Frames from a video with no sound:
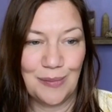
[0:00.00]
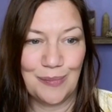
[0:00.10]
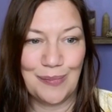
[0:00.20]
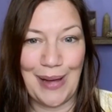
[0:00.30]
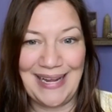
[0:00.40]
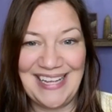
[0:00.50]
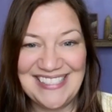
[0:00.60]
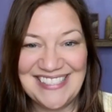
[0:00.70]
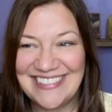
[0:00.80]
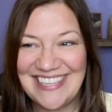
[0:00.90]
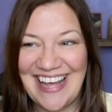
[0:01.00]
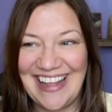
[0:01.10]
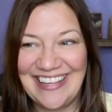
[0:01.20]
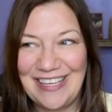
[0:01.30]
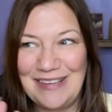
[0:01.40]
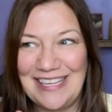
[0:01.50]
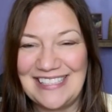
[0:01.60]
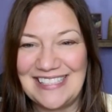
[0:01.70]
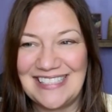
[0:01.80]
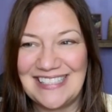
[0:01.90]
but he's telling me
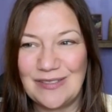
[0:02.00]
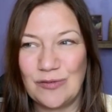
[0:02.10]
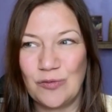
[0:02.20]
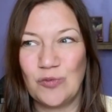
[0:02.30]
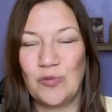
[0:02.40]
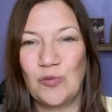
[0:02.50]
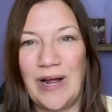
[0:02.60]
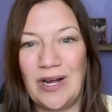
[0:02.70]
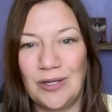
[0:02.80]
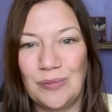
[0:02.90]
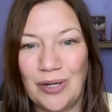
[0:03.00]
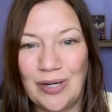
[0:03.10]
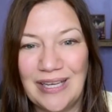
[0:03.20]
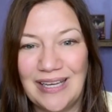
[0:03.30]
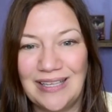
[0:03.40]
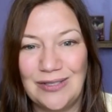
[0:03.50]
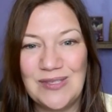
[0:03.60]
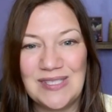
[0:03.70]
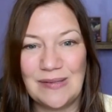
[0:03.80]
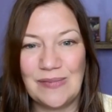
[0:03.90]
it's where Lemuria
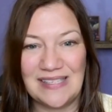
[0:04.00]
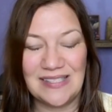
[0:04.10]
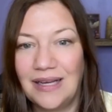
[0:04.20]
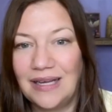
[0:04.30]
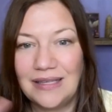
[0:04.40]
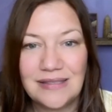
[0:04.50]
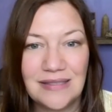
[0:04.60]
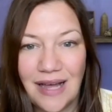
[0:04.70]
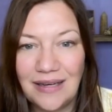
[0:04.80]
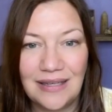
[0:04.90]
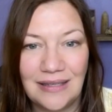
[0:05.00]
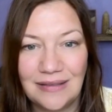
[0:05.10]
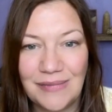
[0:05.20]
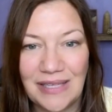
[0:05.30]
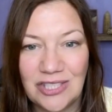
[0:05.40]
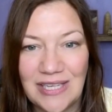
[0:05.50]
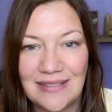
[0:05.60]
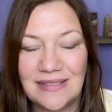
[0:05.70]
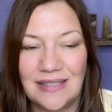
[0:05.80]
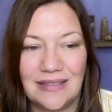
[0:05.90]
used to be. So it's not in Mount
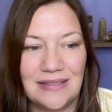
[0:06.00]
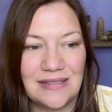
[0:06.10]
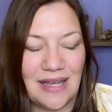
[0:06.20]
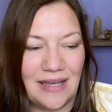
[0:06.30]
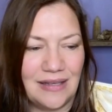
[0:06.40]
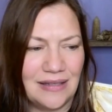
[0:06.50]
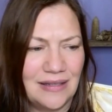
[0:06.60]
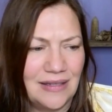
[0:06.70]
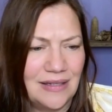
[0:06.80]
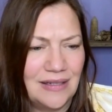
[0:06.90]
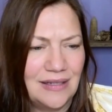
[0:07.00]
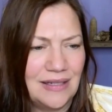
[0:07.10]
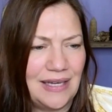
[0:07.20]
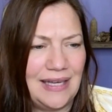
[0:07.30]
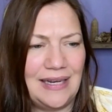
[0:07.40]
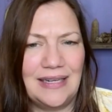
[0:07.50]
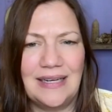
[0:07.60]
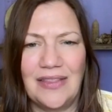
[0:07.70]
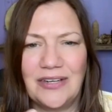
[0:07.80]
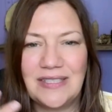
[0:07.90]
Shasta. It's like in
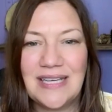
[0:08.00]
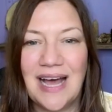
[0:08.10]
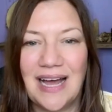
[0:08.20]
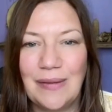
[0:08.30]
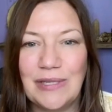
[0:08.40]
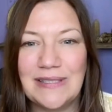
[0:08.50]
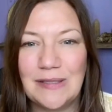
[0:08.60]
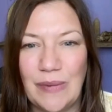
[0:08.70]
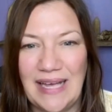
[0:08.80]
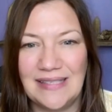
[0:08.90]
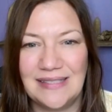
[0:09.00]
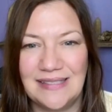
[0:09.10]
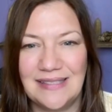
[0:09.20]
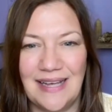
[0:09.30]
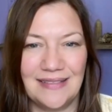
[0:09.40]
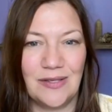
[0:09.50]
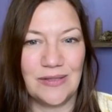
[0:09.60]
another time and space, he's saying. So it's